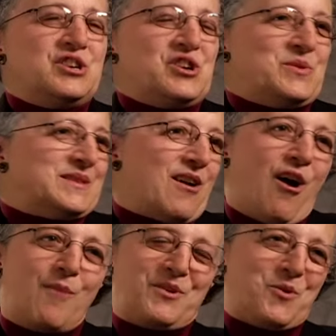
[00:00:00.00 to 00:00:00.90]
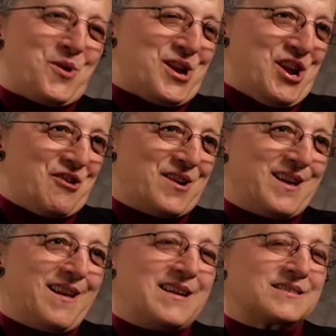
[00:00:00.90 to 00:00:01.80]
You use common,
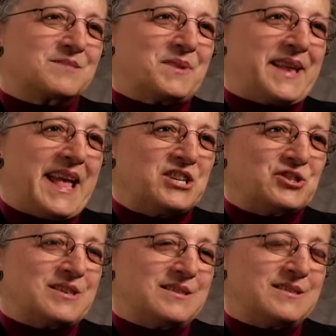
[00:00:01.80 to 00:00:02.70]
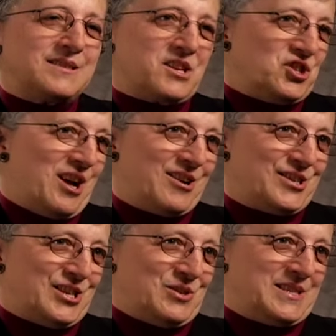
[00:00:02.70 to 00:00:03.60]
ordinary explanations that a child
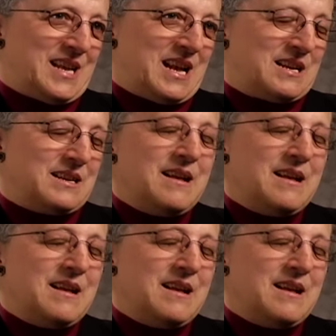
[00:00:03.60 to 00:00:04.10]
can understand.